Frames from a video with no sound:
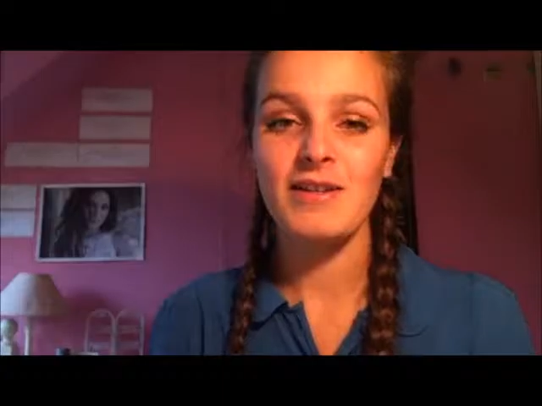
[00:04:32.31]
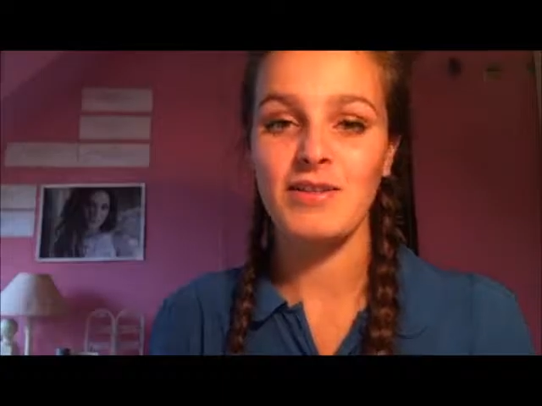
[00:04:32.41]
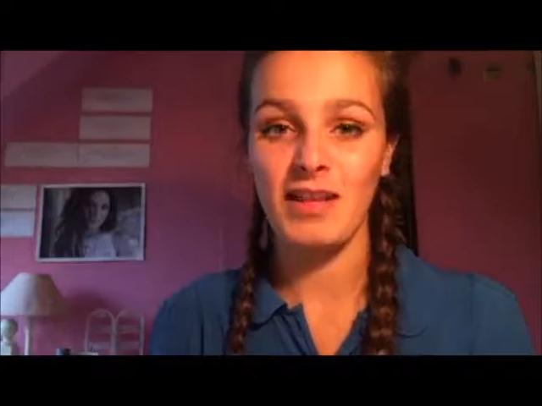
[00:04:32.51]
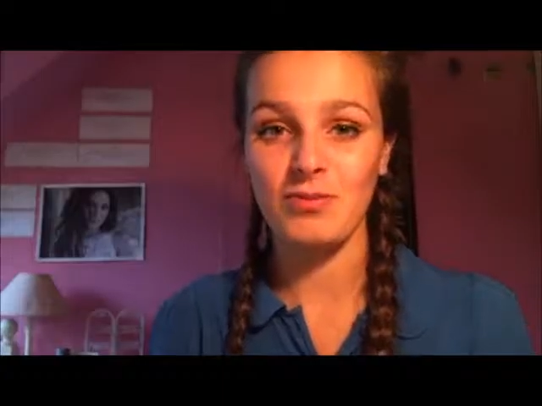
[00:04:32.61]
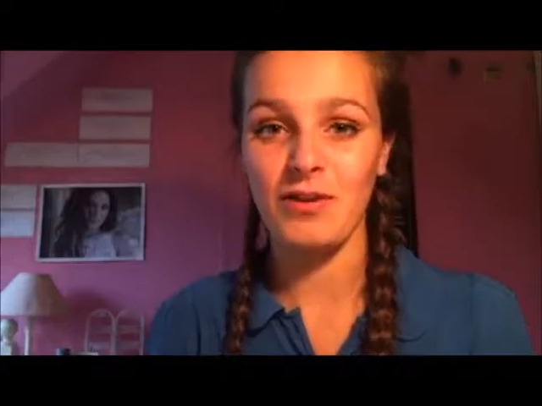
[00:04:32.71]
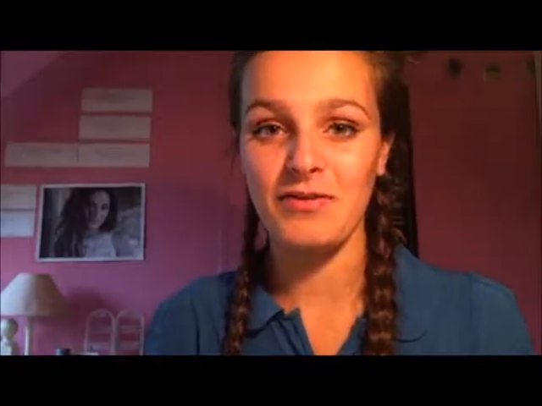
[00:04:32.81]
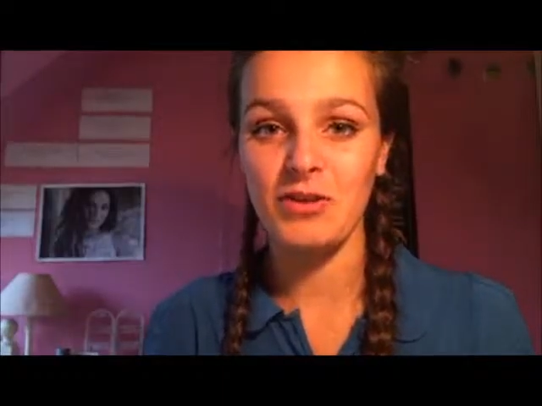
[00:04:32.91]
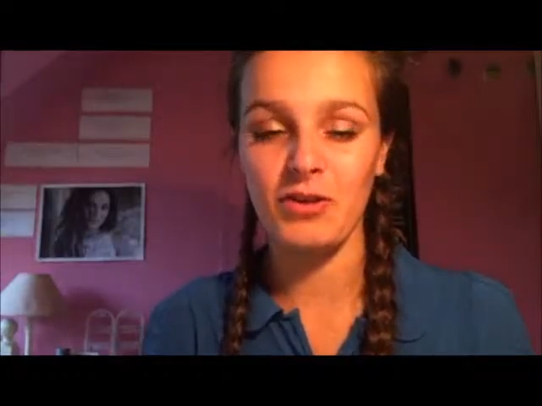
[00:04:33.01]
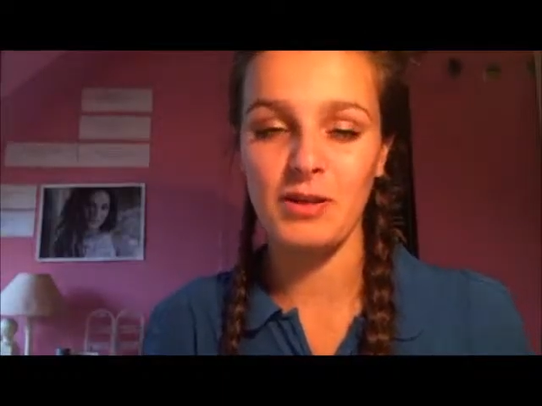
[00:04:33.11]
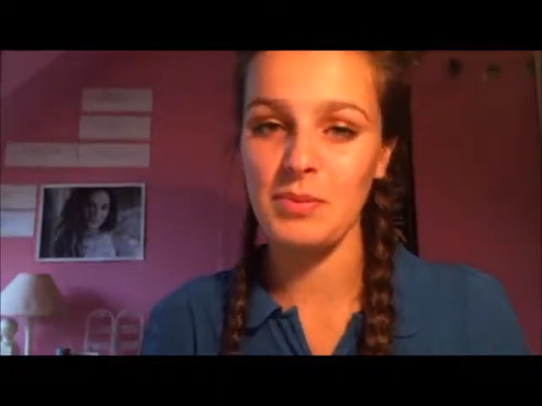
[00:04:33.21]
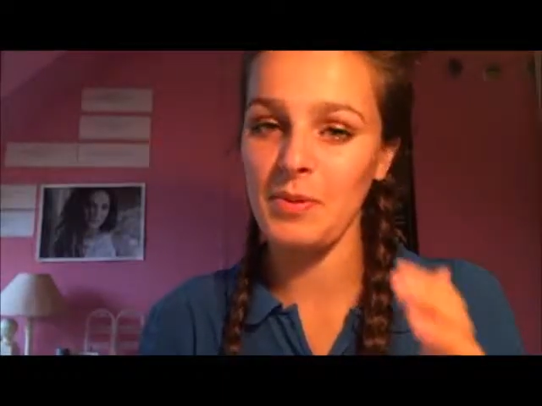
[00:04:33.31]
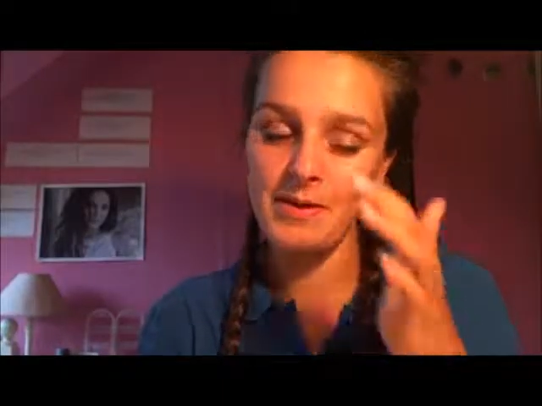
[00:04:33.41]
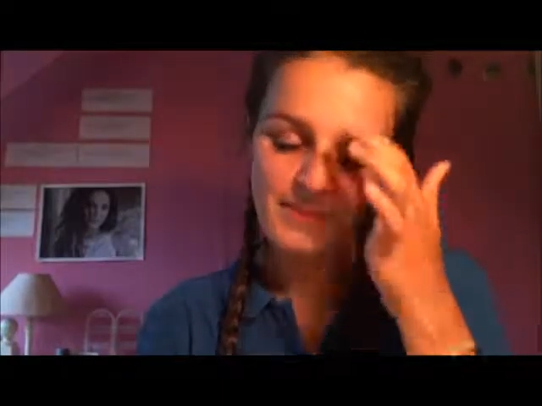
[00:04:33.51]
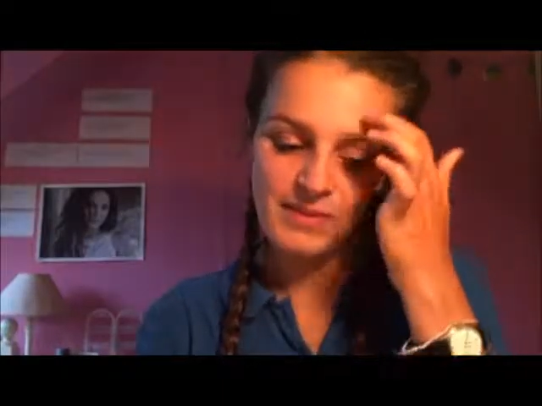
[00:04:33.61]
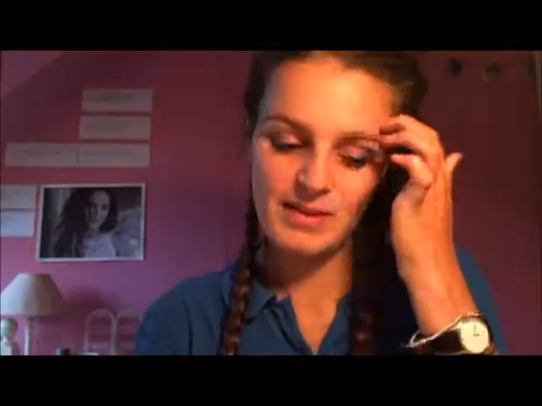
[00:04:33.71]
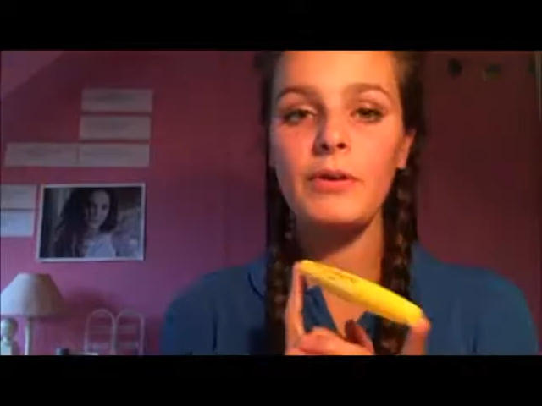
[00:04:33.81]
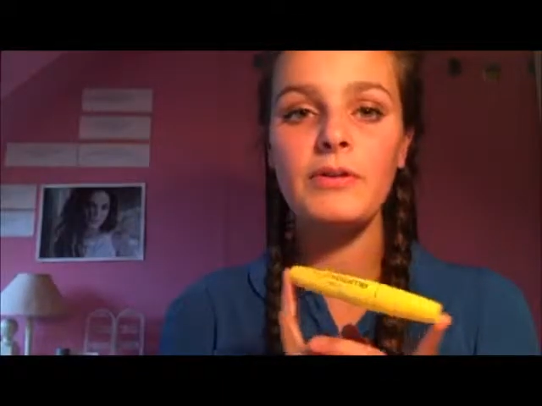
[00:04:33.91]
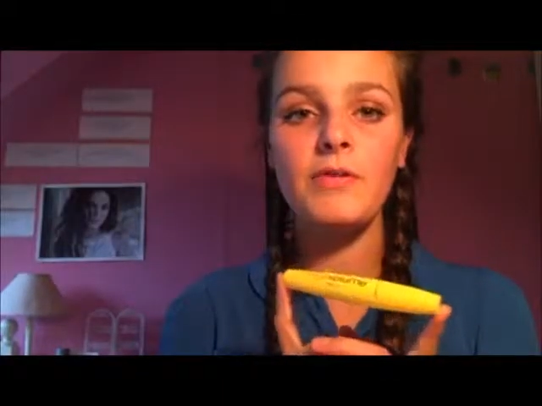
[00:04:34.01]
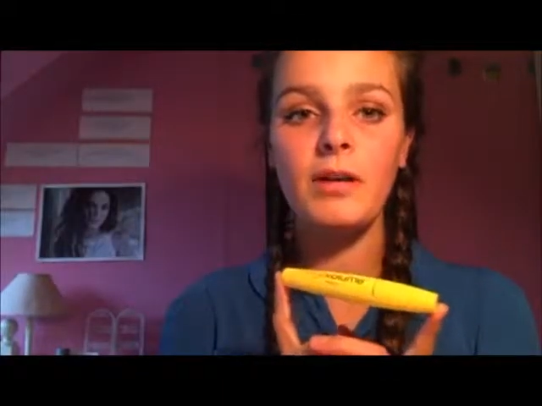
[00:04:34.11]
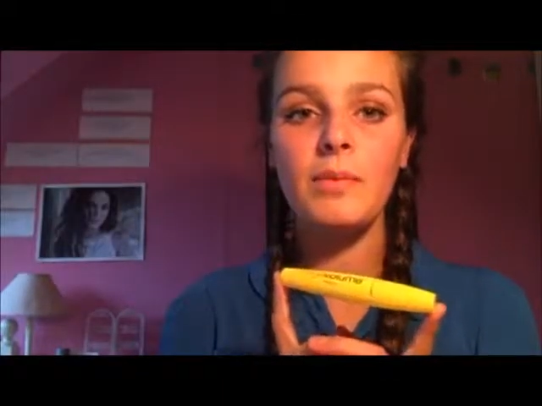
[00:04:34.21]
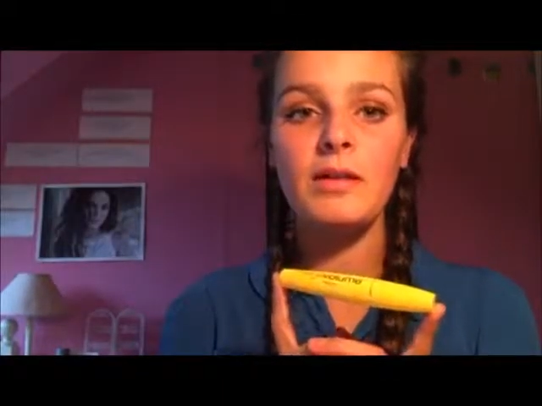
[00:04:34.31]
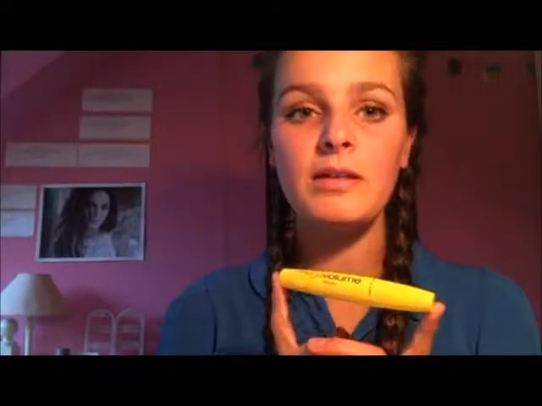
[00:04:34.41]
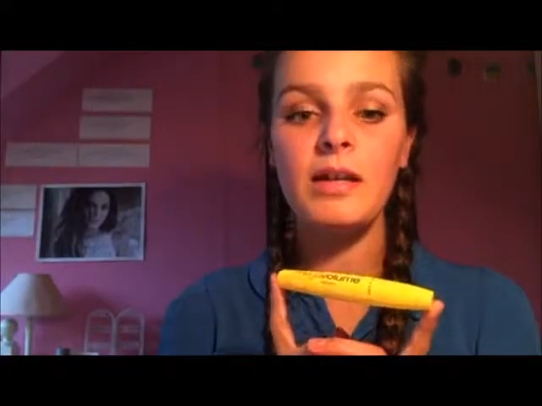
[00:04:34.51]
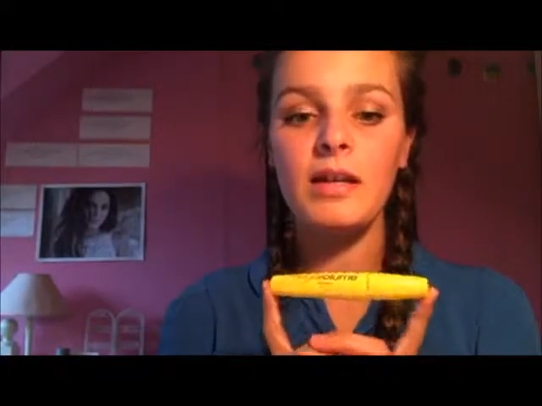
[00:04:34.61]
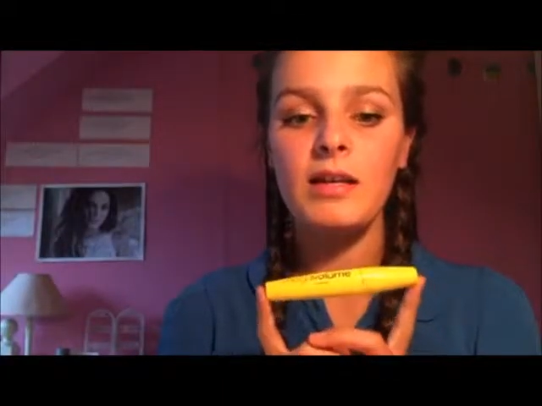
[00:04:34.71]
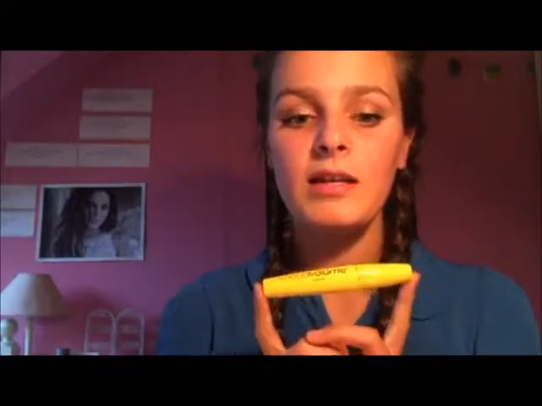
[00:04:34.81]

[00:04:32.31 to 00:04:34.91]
So that's why I've stopped up a bit. I would recommend it.